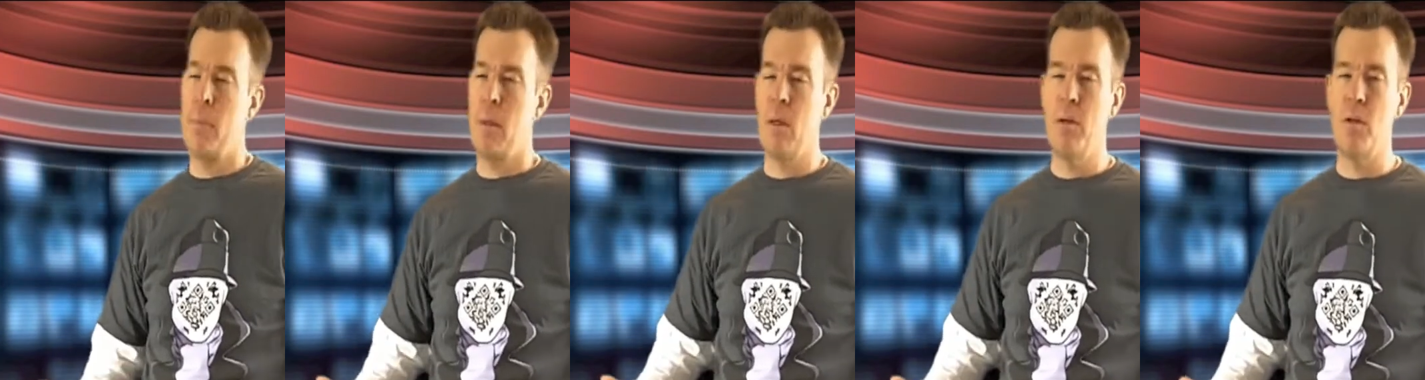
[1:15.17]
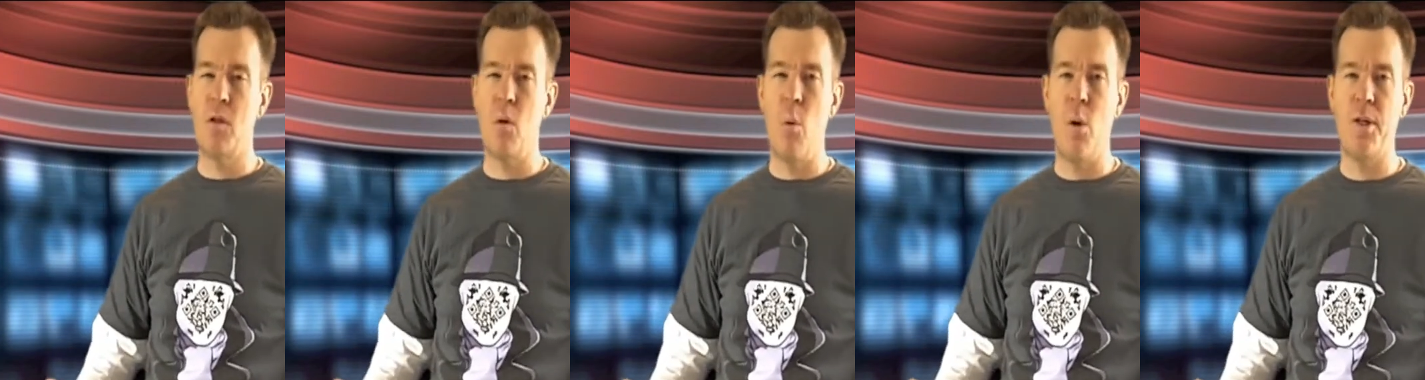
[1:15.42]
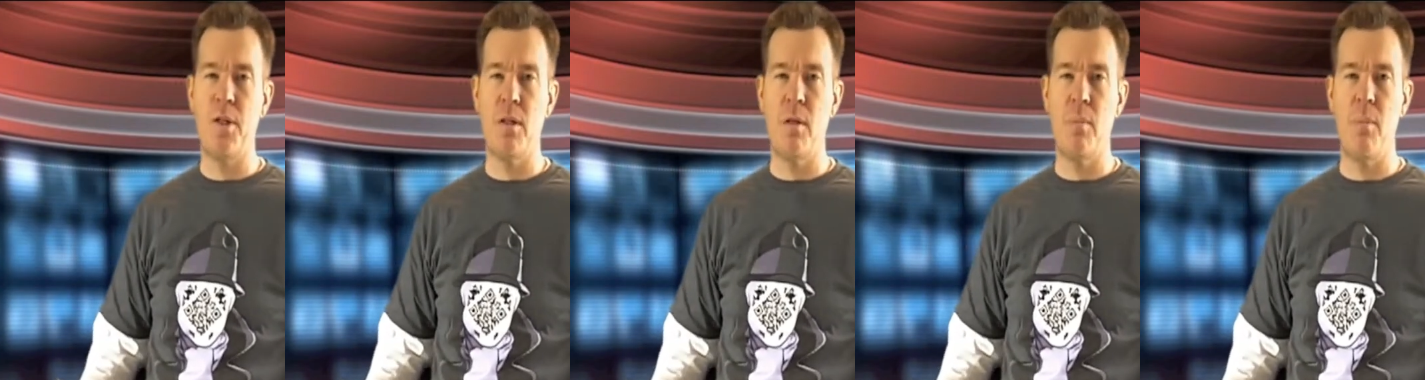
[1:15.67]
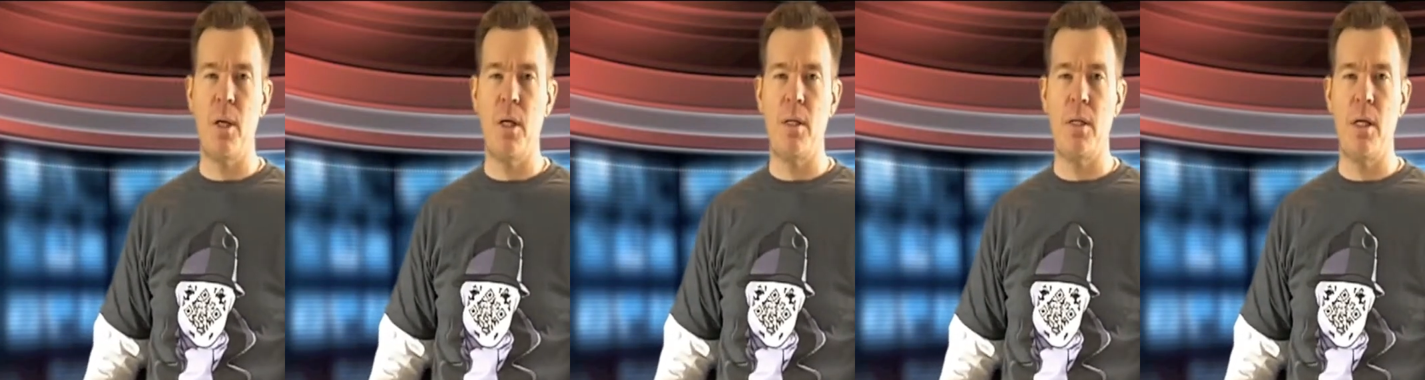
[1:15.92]
So what's the
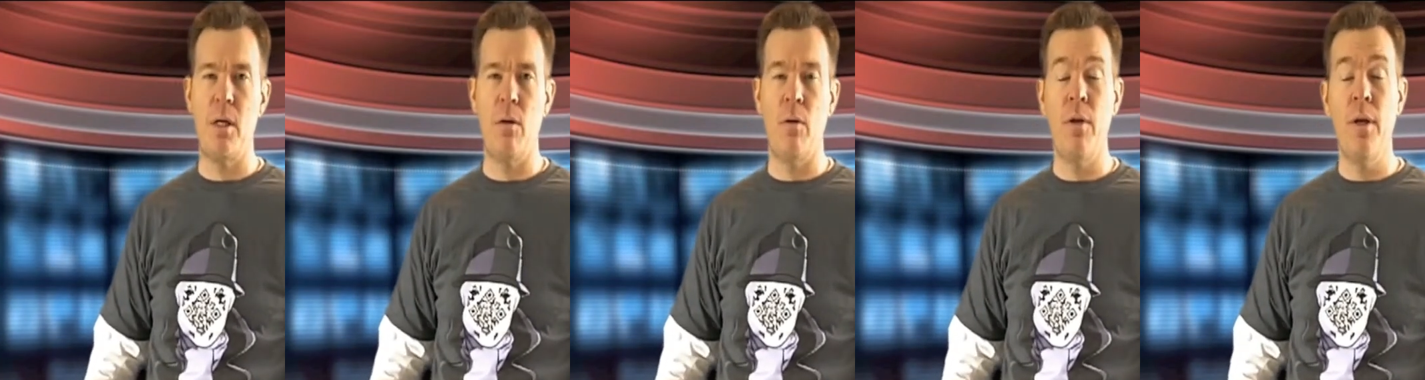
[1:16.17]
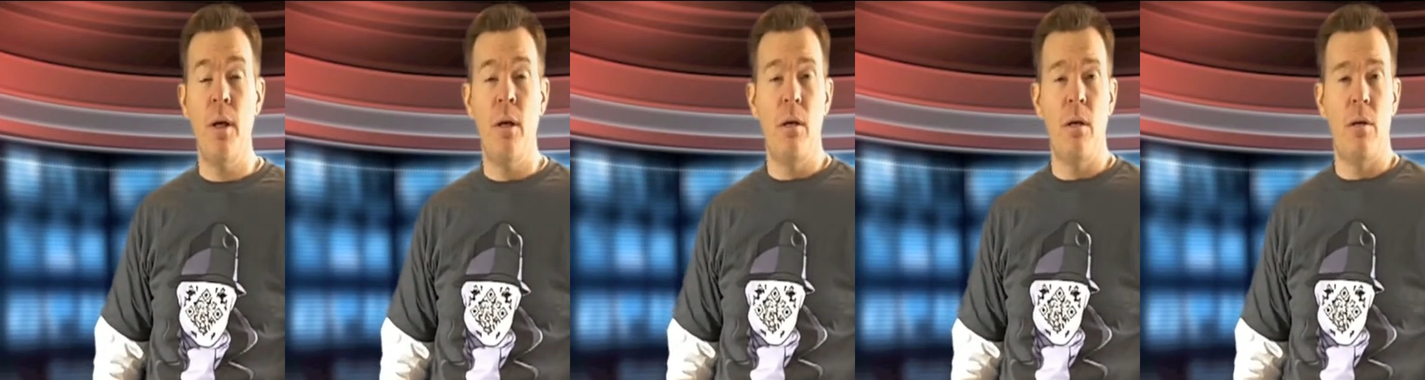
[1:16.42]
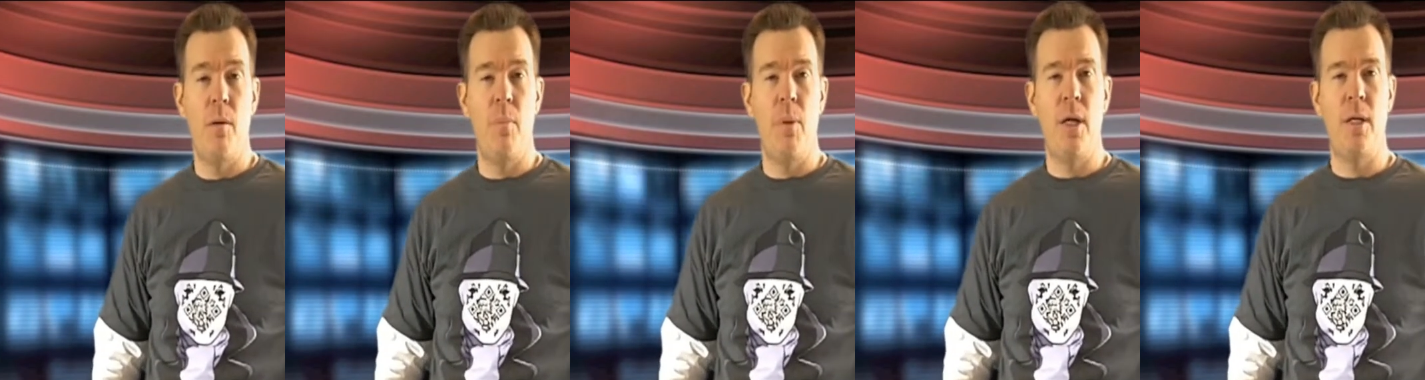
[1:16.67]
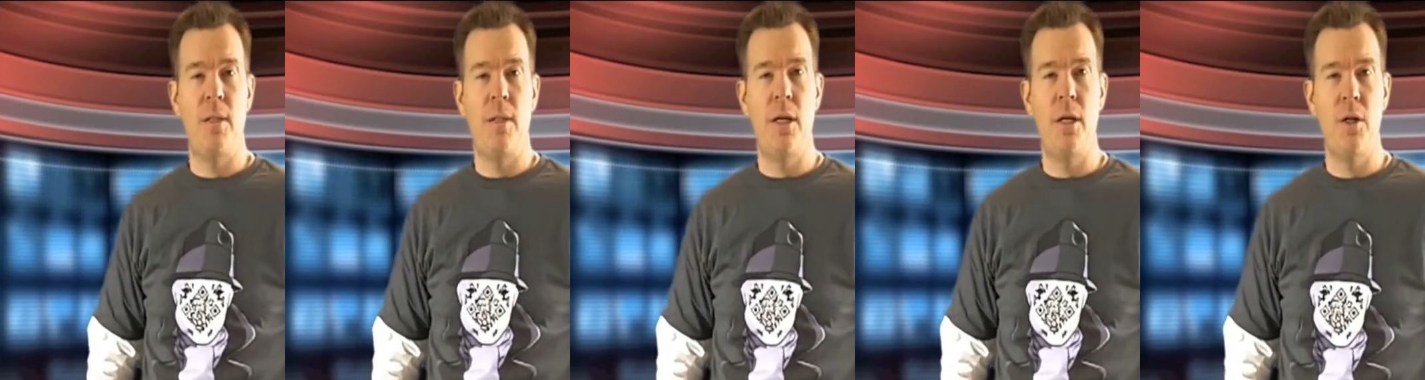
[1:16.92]
big deal? The
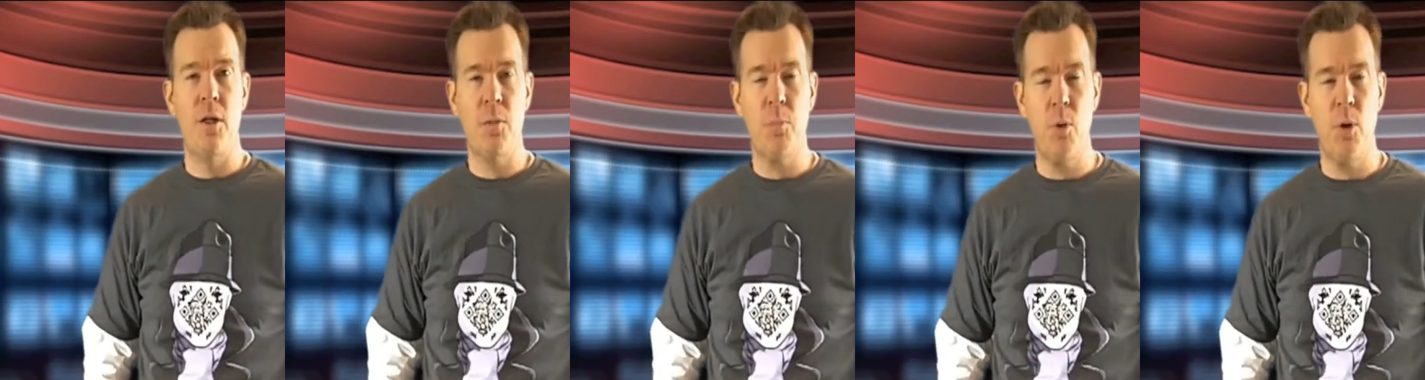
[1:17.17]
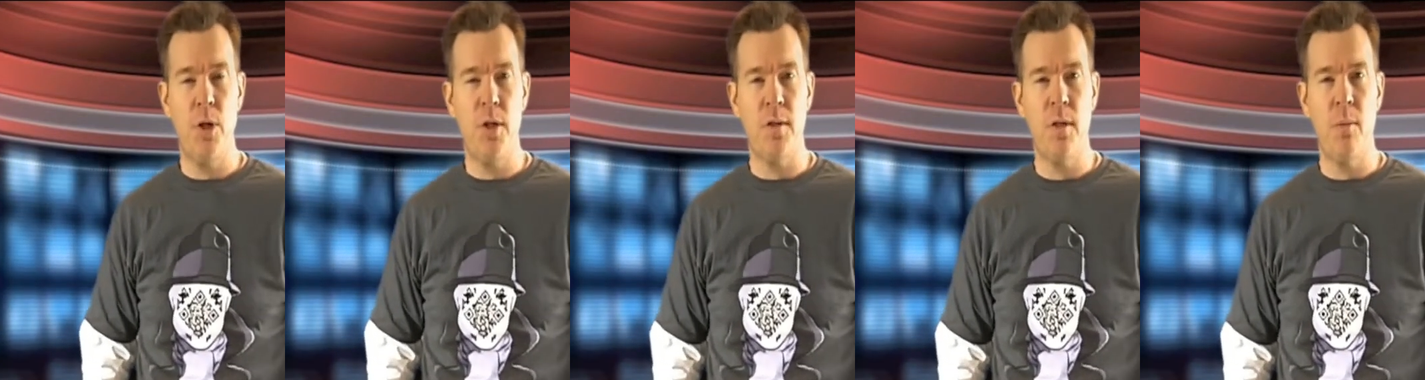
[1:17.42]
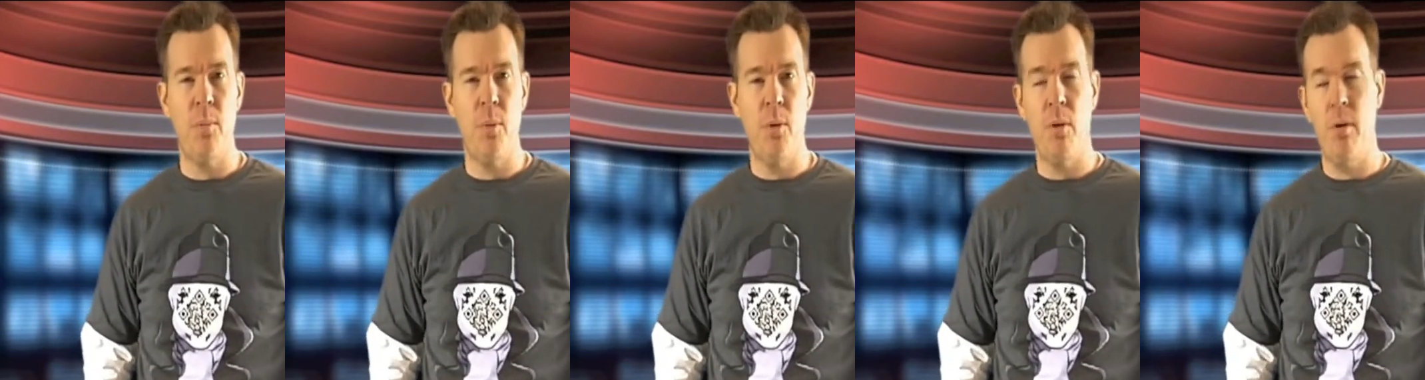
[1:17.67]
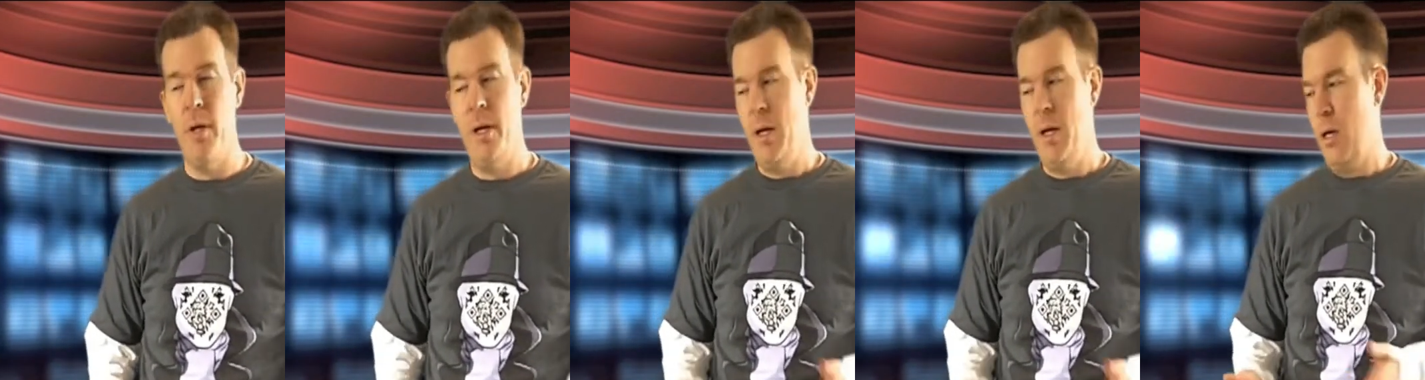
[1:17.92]
big deal is pretty simple.